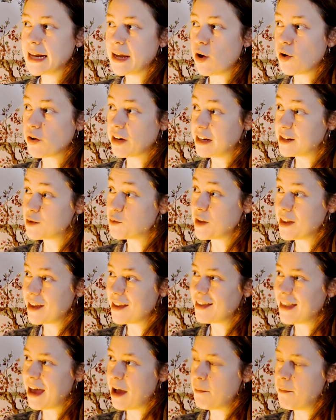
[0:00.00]
honest
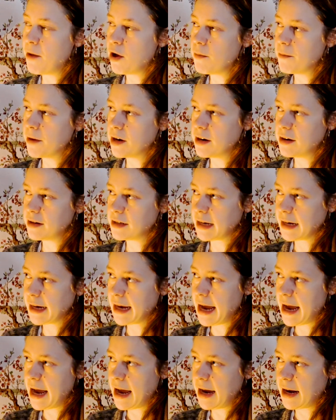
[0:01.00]
within that moment as I
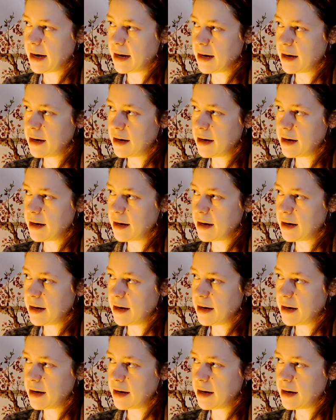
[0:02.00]
can.